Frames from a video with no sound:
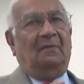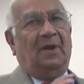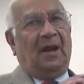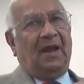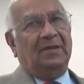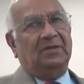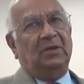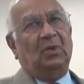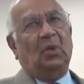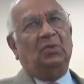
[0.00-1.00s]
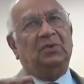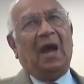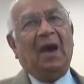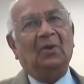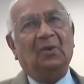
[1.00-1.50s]
but as you go
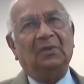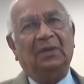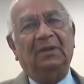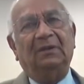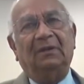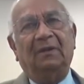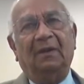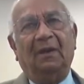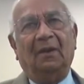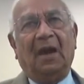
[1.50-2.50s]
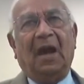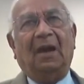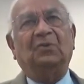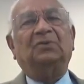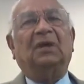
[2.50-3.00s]
out of the
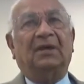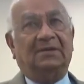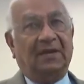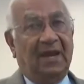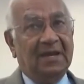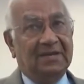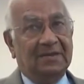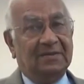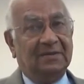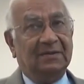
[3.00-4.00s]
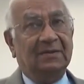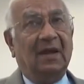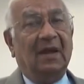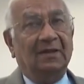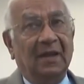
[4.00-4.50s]
house, it's 8 inches,
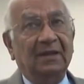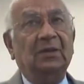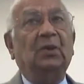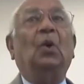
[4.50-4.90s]
then it